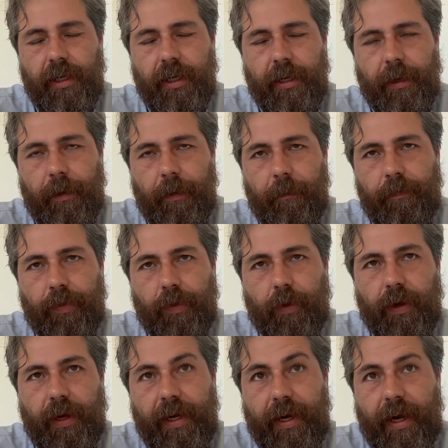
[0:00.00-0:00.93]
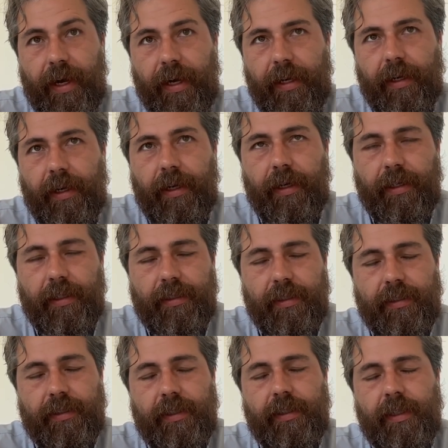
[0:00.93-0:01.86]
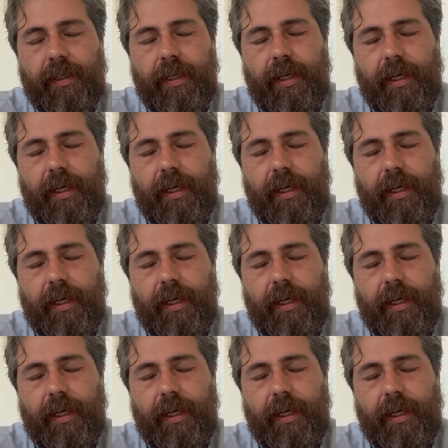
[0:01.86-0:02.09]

um, or AI uh, assistant.